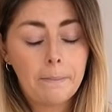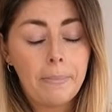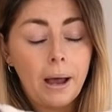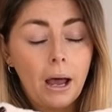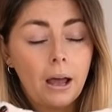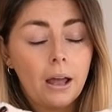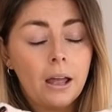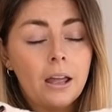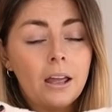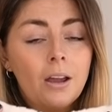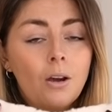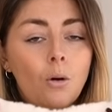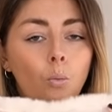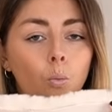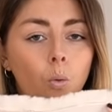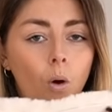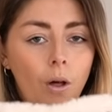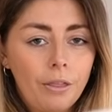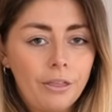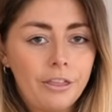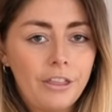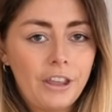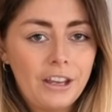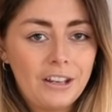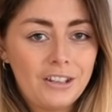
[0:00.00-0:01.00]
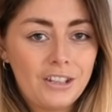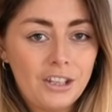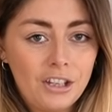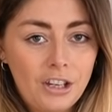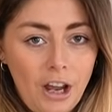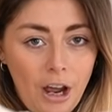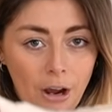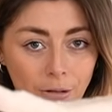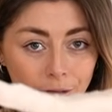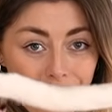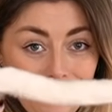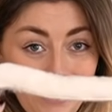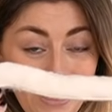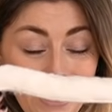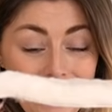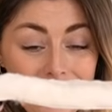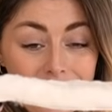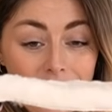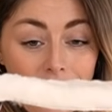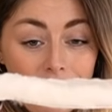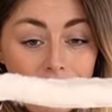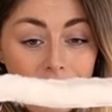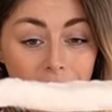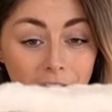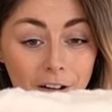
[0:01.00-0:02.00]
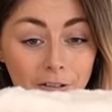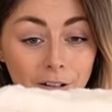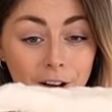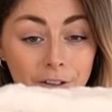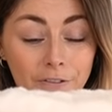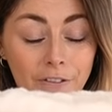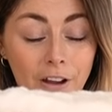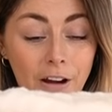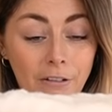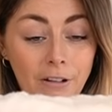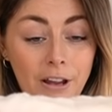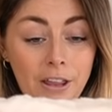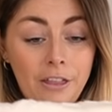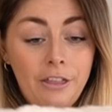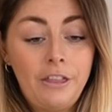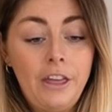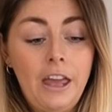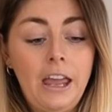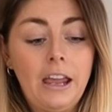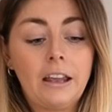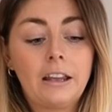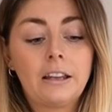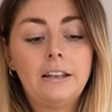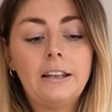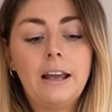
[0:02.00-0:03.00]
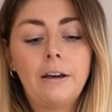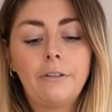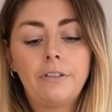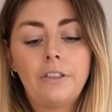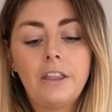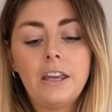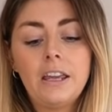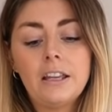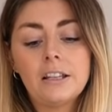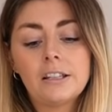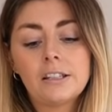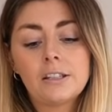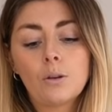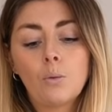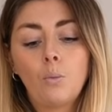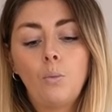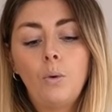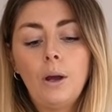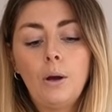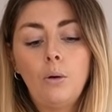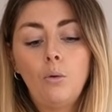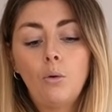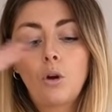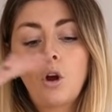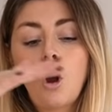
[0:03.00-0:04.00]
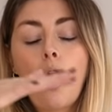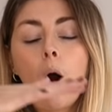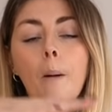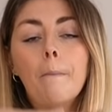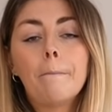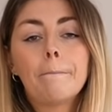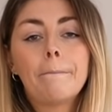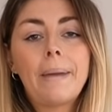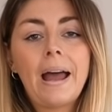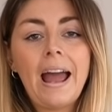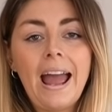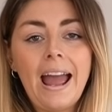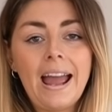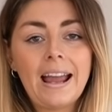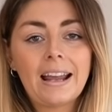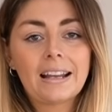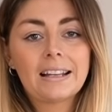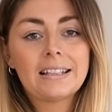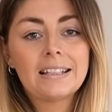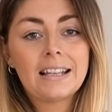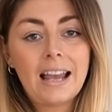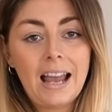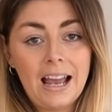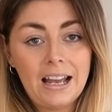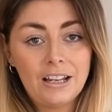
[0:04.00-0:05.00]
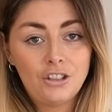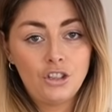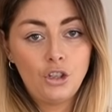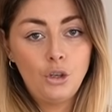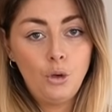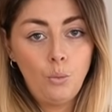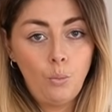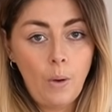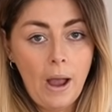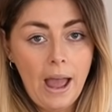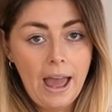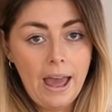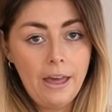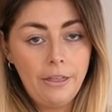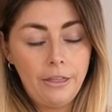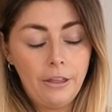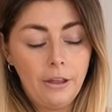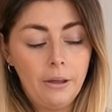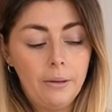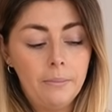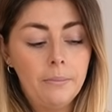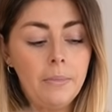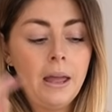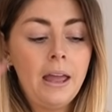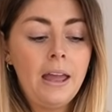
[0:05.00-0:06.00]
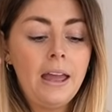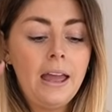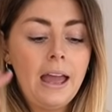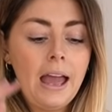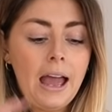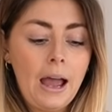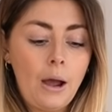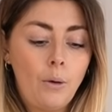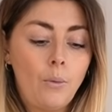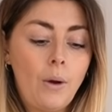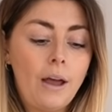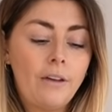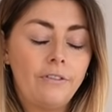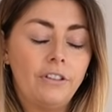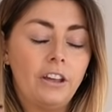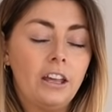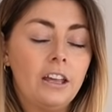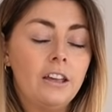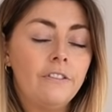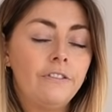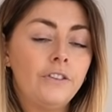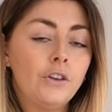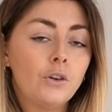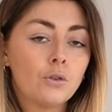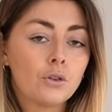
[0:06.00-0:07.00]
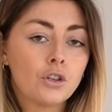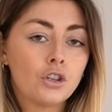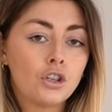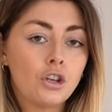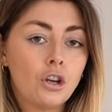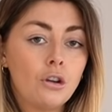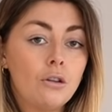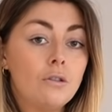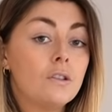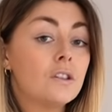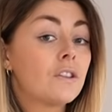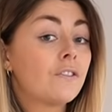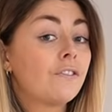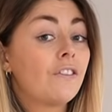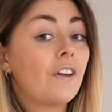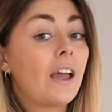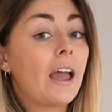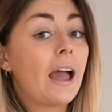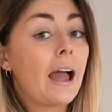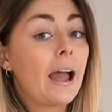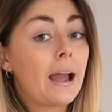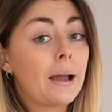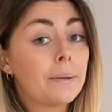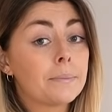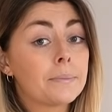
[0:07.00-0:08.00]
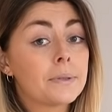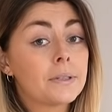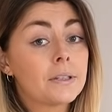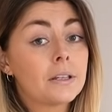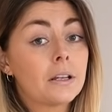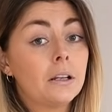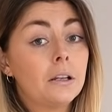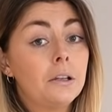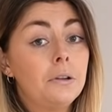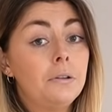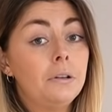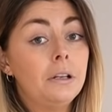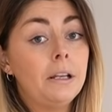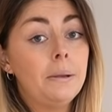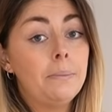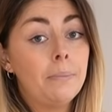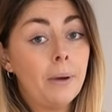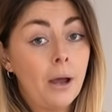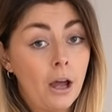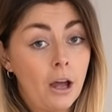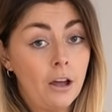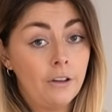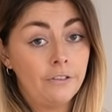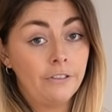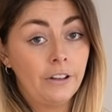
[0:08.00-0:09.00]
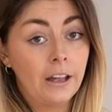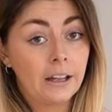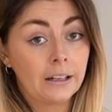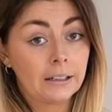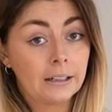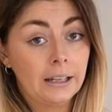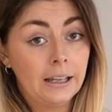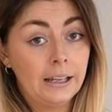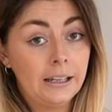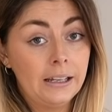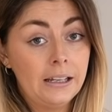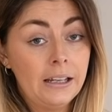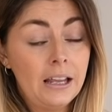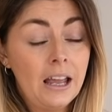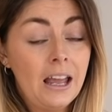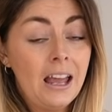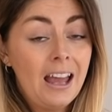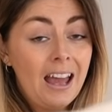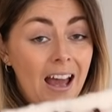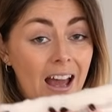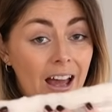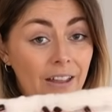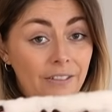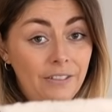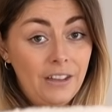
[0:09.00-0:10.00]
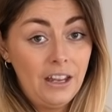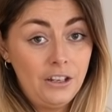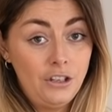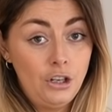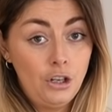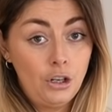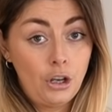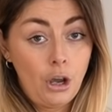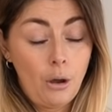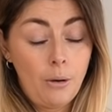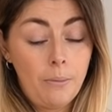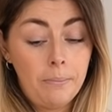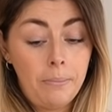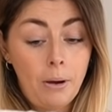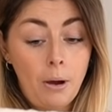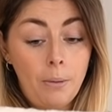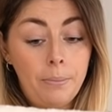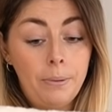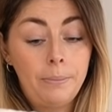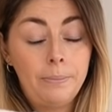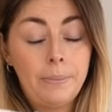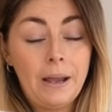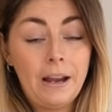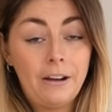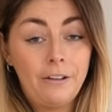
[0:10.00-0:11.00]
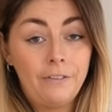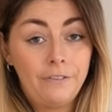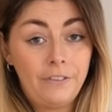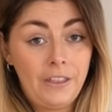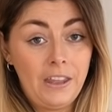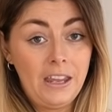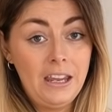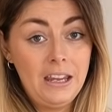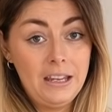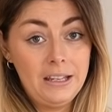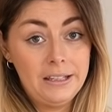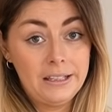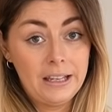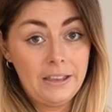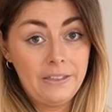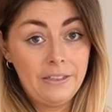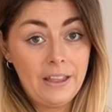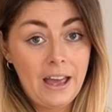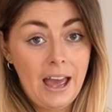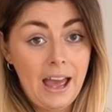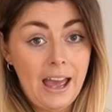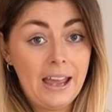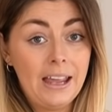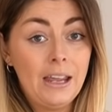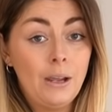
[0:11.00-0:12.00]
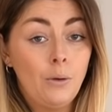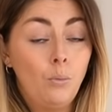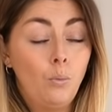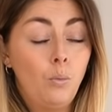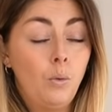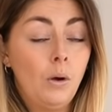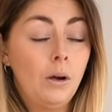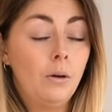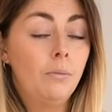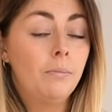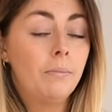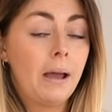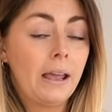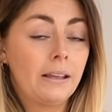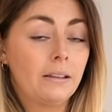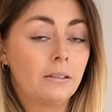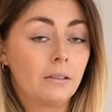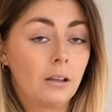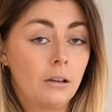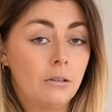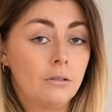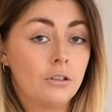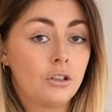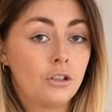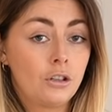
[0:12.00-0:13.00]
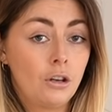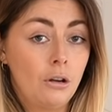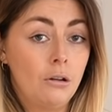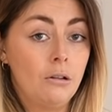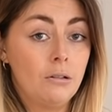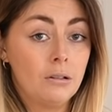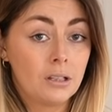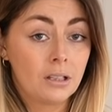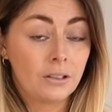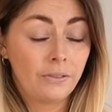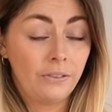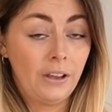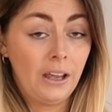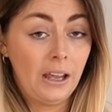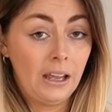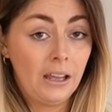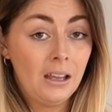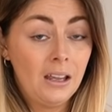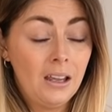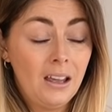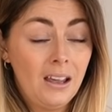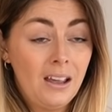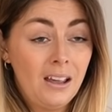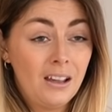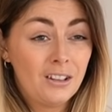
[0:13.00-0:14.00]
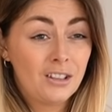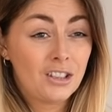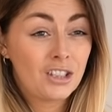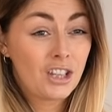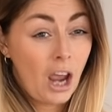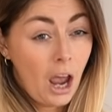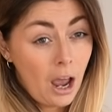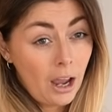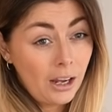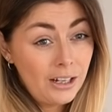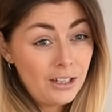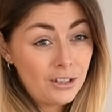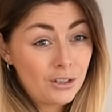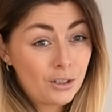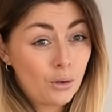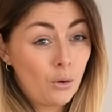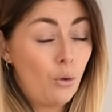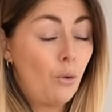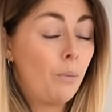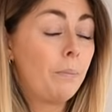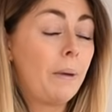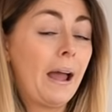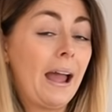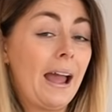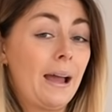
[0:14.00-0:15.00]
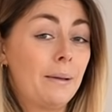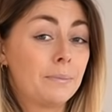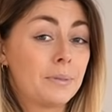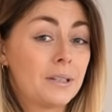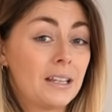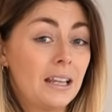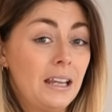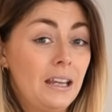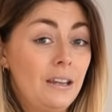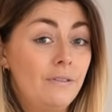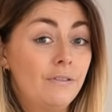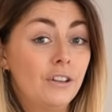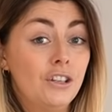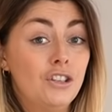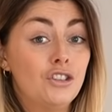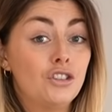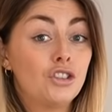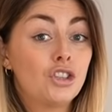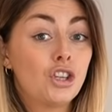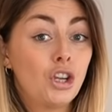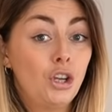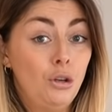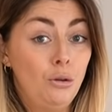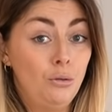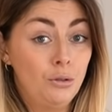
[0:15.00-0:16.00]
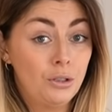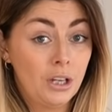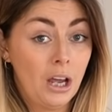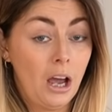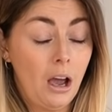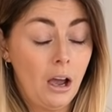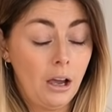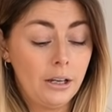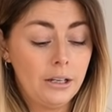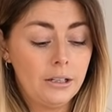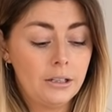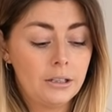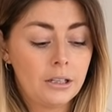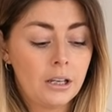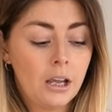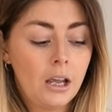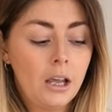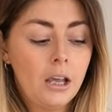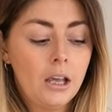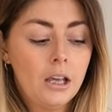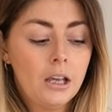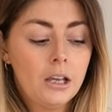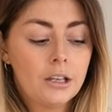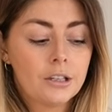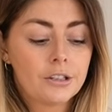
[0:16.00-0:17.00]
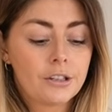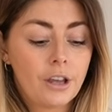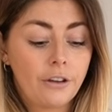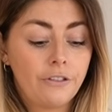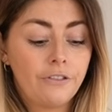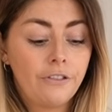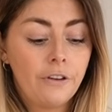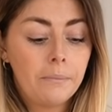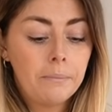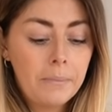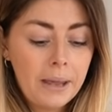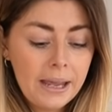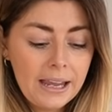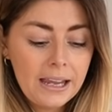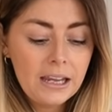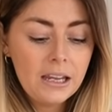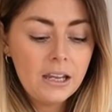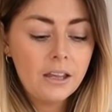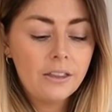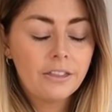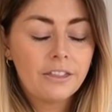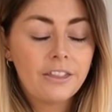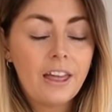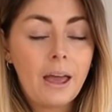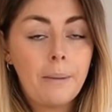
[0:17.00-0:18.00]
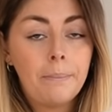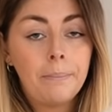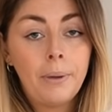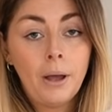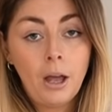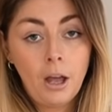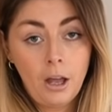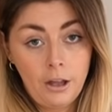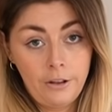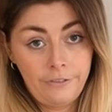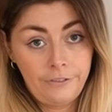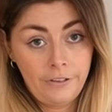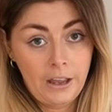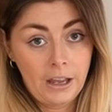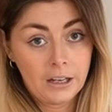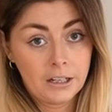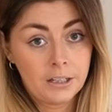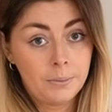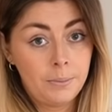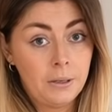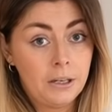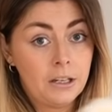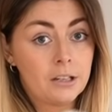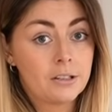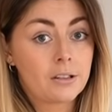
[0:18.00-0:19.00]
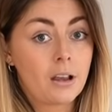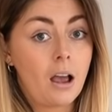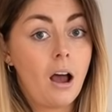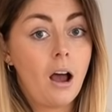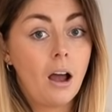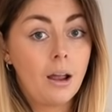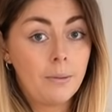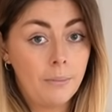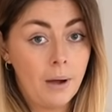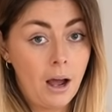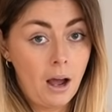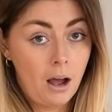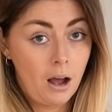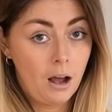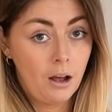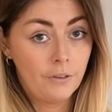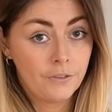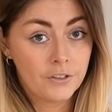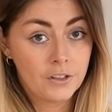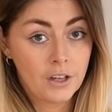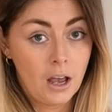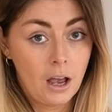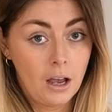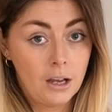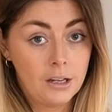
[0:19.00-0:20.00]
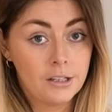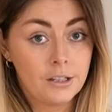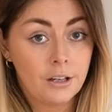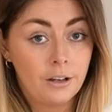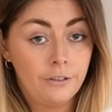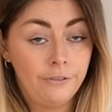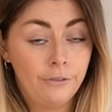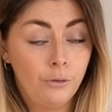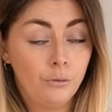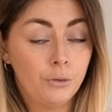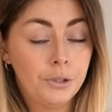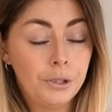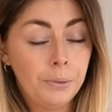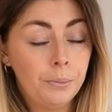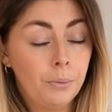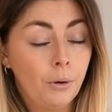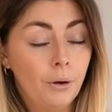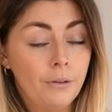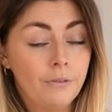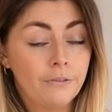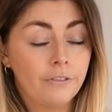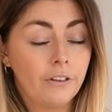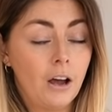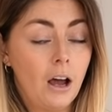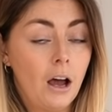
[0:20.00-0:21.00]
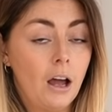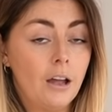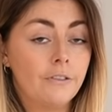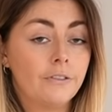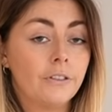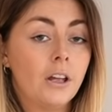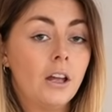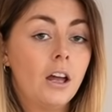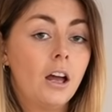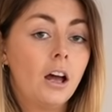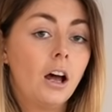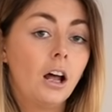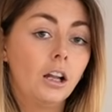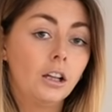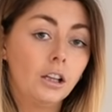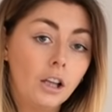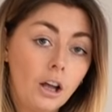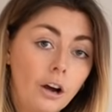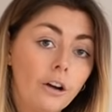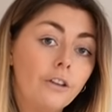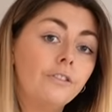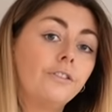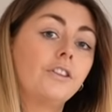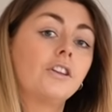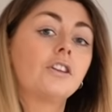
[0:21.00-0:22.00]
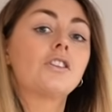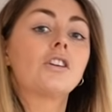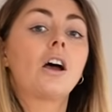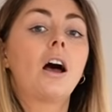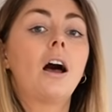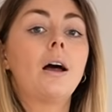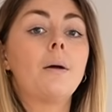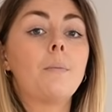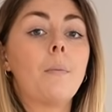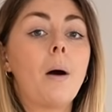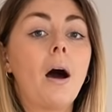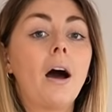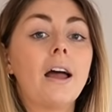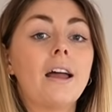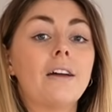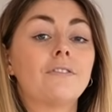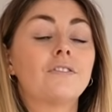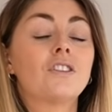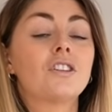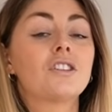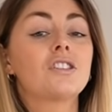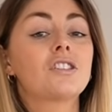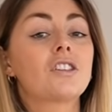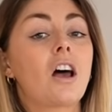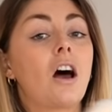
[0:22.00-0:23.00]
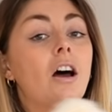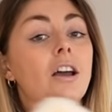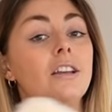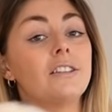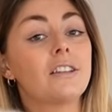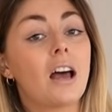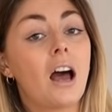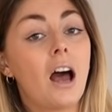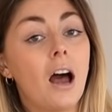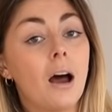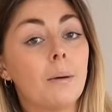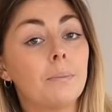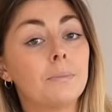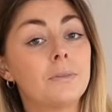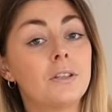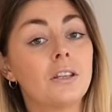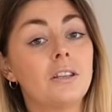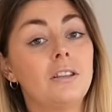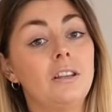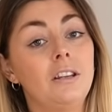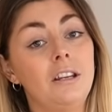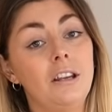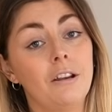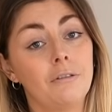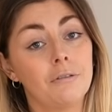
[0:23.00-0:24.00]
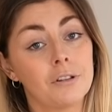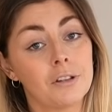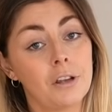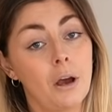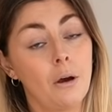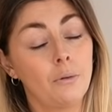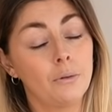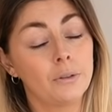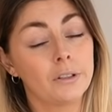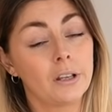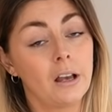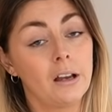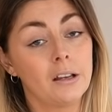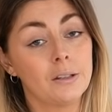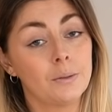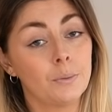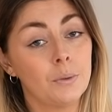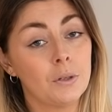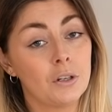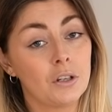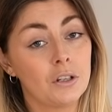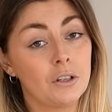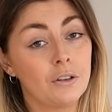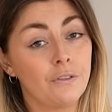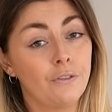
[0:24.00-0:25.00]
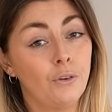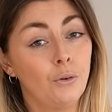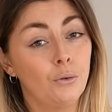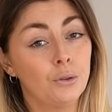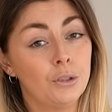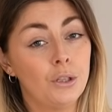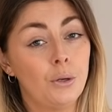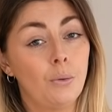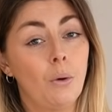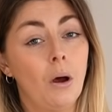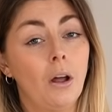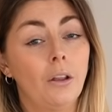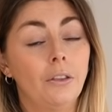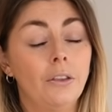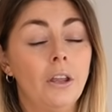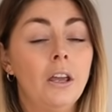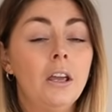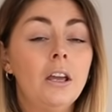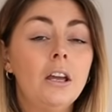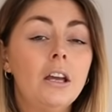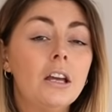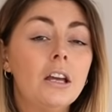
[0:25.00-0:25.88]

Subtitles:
But one thing to note, these are very, very thick. Now this will compact as you wear them. However, if your shoes fit absolutely perfectly and then you go and pop a pair of these in there, it will make those shoes fit tight or perhaps even too tight. So for me, they're perfect because I'm a half size, a 40.5. A lot of the time I have to size up to the nearest whole size, which is a 41.